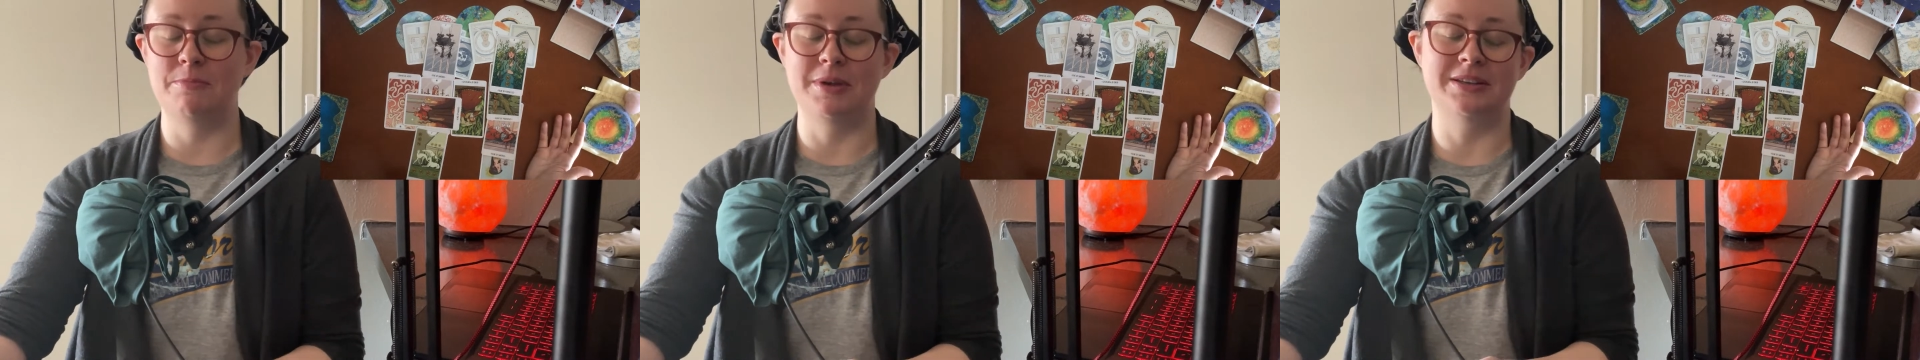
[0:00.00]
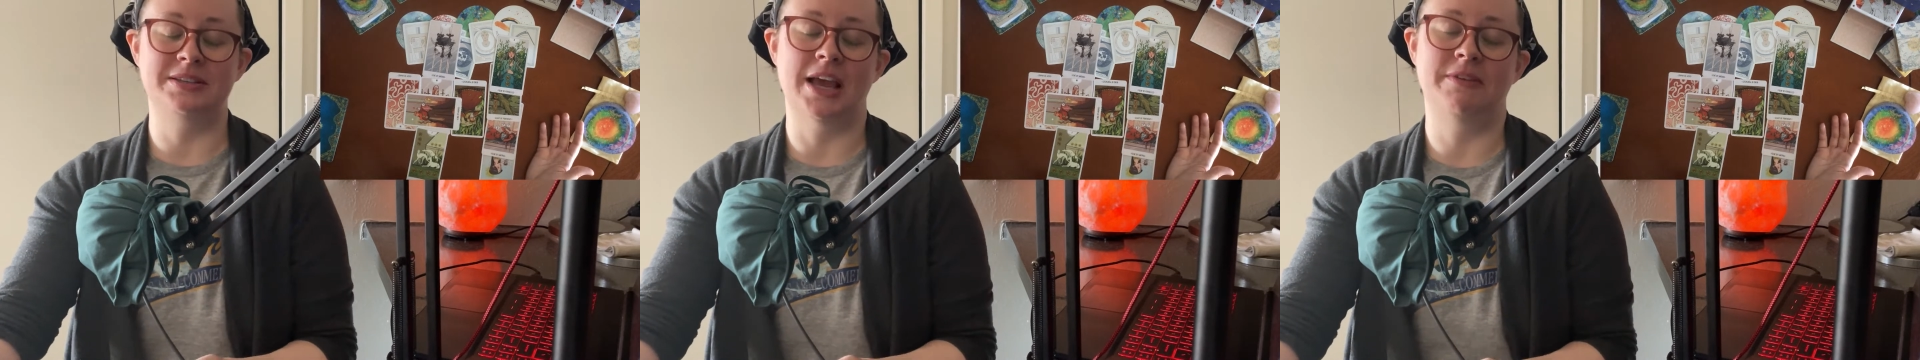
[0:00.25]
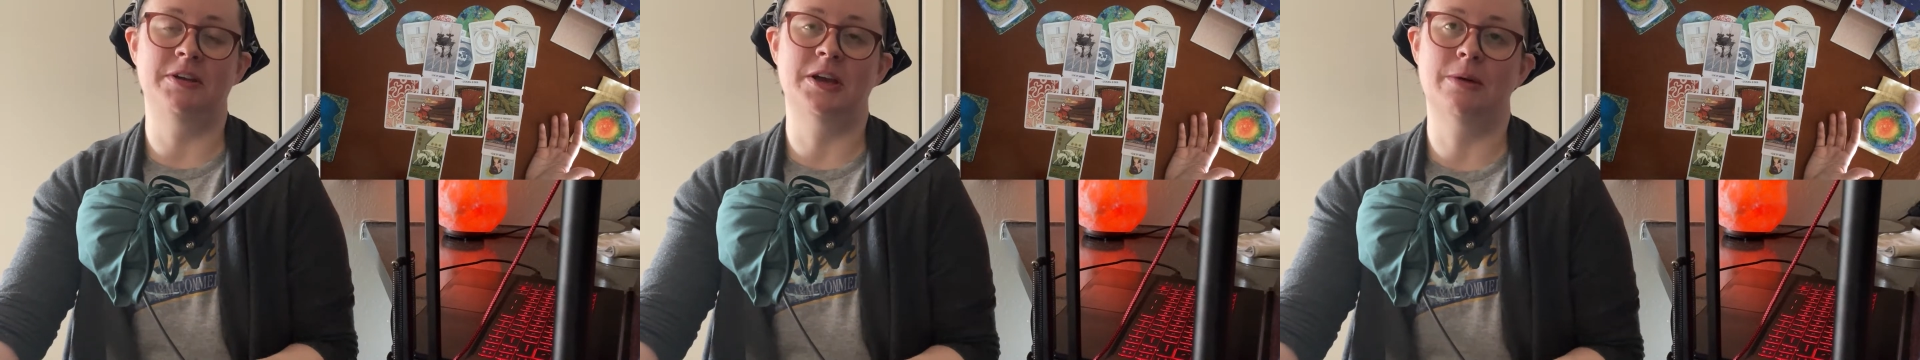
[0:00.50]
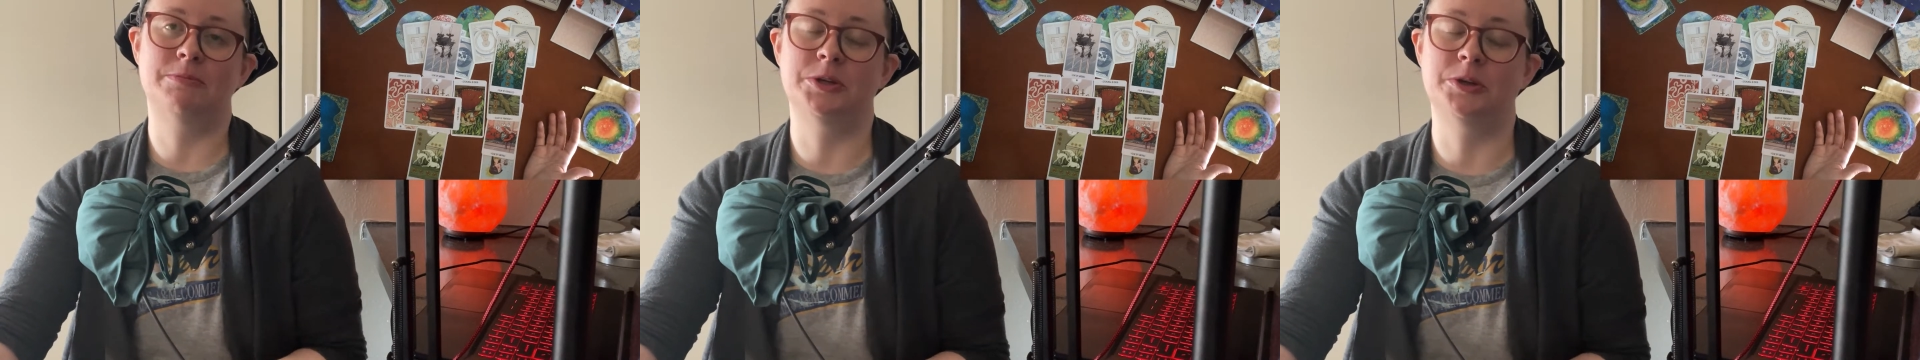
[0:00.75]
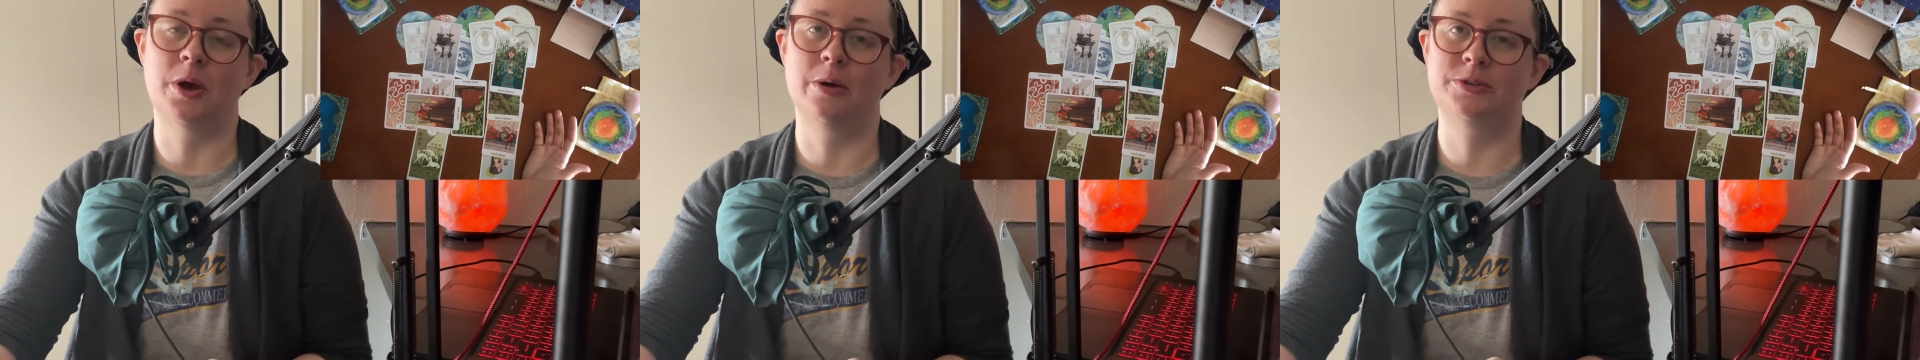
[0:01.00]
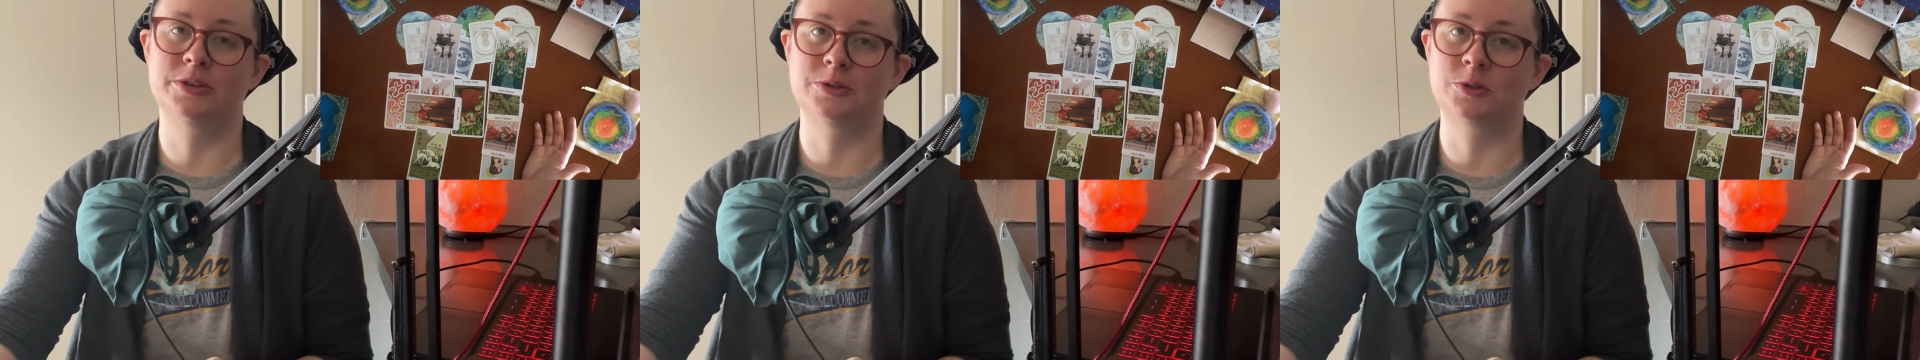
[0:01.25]
be saving up to go
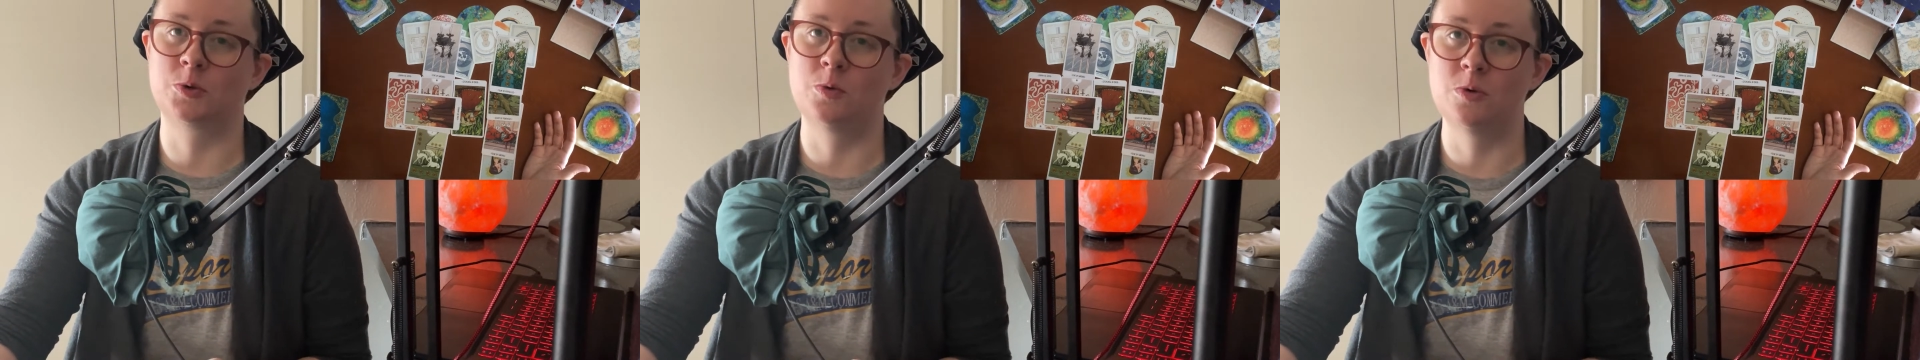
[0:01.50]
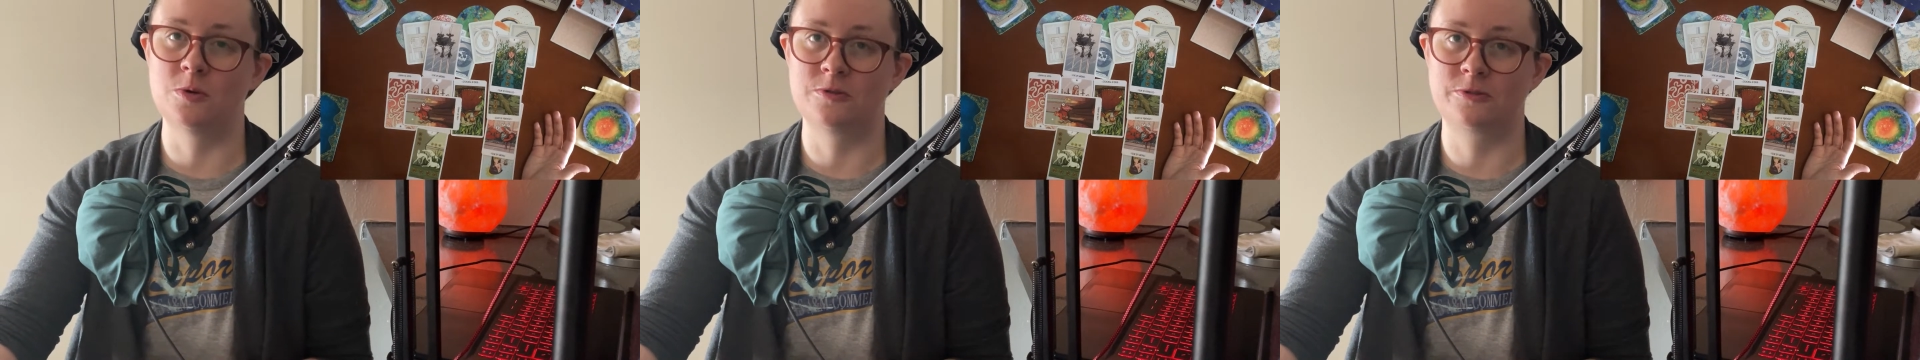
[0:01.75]
to school,